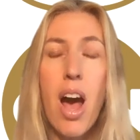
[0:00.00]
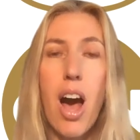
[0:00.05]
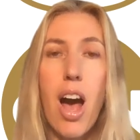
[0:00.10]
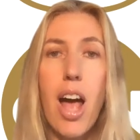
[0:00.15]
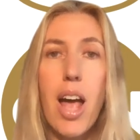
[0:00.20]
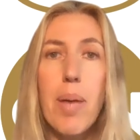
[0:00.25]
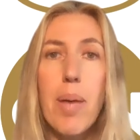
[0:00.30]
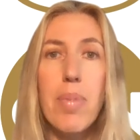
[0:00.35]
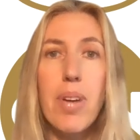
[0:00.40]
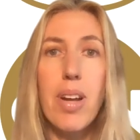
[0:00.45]

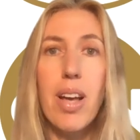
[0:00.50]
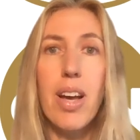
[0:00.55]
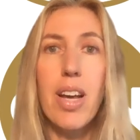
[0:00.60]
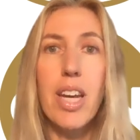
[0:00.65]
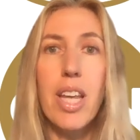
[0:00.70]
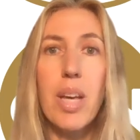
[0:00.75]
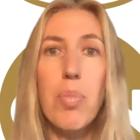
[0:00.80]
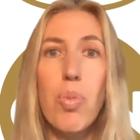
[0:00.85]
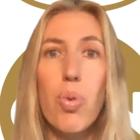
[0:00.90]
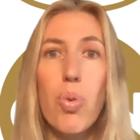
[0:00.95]
I am
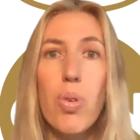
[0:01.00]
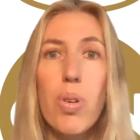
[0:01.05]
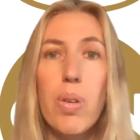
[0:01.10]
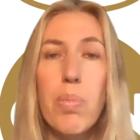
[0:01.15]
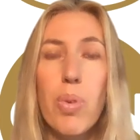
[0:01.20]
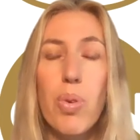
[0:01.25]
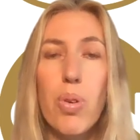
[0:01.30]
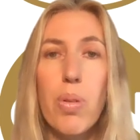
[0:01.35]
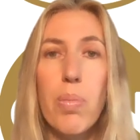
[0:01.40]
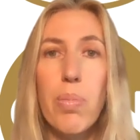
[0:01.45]
learning more and
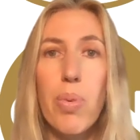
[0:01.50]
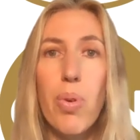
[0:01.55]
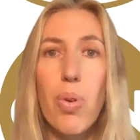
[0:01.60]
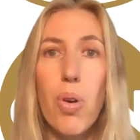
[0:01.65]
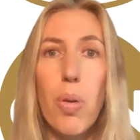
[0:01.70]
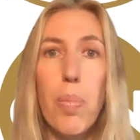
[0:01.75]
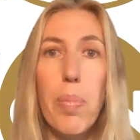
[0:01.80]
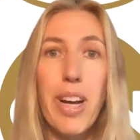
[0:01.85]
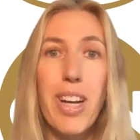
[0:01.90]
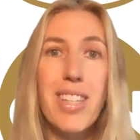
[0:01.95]
more and
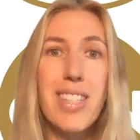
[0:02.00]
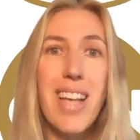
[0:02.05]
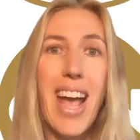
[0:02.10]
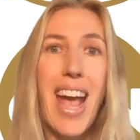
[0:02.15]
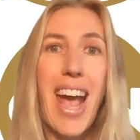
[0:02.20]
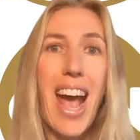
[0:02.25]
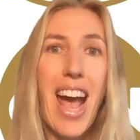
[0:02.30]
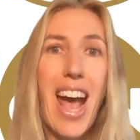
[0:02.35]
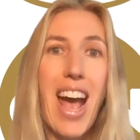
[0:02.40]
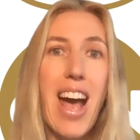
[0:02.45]
more, because I
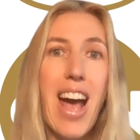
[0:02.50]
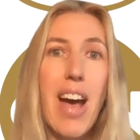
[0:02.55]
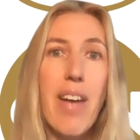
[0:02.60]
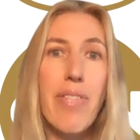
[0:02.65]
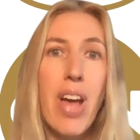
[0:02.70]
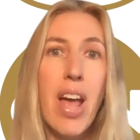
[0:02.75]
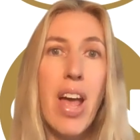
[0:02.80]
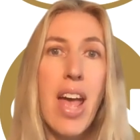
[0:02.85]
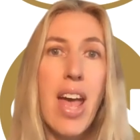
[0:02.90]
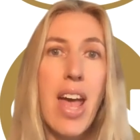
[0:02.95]
have
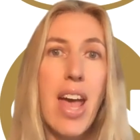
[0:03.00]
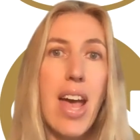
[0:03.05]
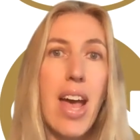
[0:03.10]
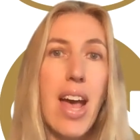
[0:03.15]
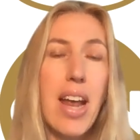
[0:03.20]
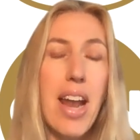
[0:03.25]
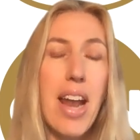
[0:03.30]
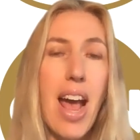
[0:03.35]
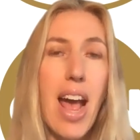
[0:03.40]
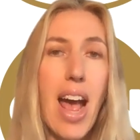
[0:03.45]

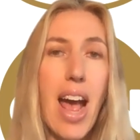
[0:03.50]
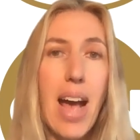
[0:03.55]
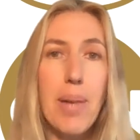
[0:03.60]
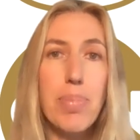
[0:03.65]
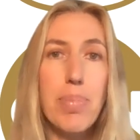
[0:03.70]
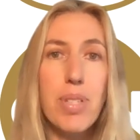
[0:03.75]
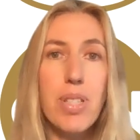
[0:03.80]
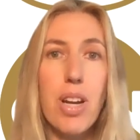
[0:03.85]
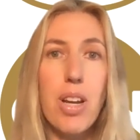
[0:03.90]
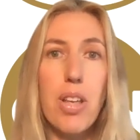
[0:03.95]
an
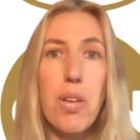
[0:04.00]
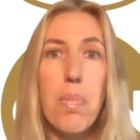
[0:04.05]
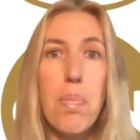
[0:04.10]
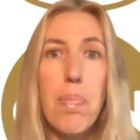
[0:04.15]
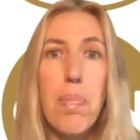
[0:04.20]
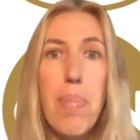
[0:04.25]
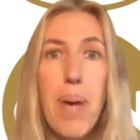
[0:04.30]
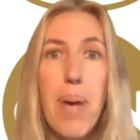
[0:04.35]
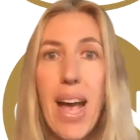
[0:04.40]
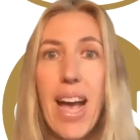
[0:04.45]
absolute
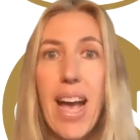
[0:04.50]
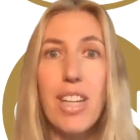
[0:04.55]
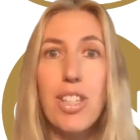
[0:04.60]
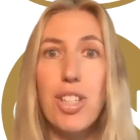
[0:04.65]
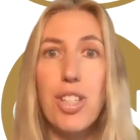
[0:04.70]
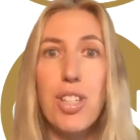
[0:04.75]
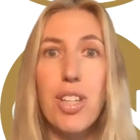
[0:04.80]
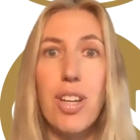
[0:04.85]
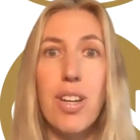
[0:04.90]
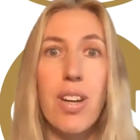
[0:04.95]

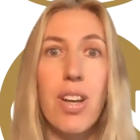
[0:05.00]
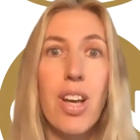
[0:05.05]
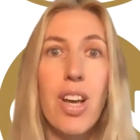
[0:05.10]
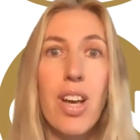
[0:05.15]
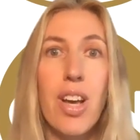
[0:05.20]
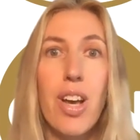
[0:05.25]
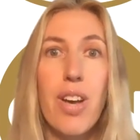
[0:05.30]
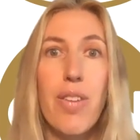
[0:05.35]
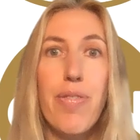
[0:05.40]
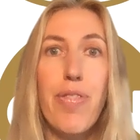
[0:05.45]
passion
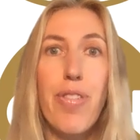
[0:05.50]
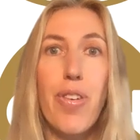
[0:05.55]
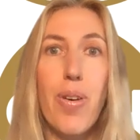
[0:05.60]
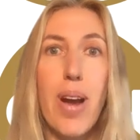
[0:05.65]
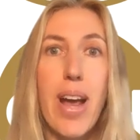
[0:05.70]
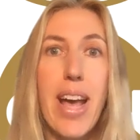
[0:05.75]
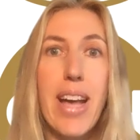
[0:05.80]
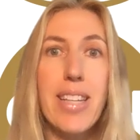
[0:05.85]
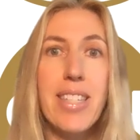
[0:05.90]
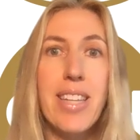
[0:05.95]
for
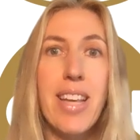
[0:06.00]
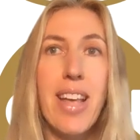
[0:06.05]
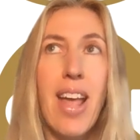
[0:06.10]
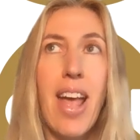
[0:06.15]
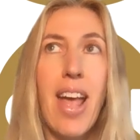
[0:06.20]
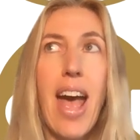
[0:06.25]
it.